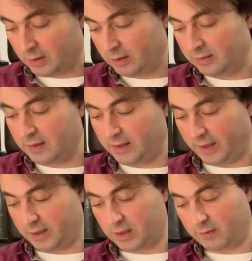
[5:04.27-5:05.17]

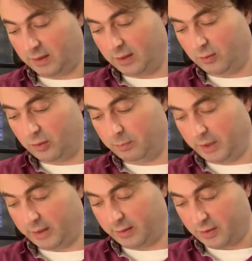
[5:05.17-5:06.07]
decays with e to the
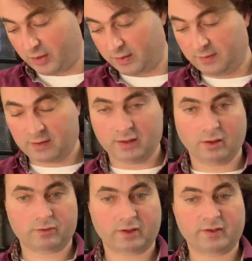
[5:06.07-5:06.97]
minus t
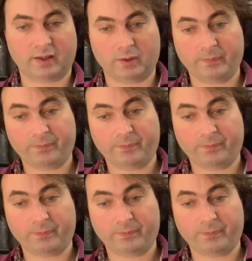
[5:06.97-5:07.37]
over tau.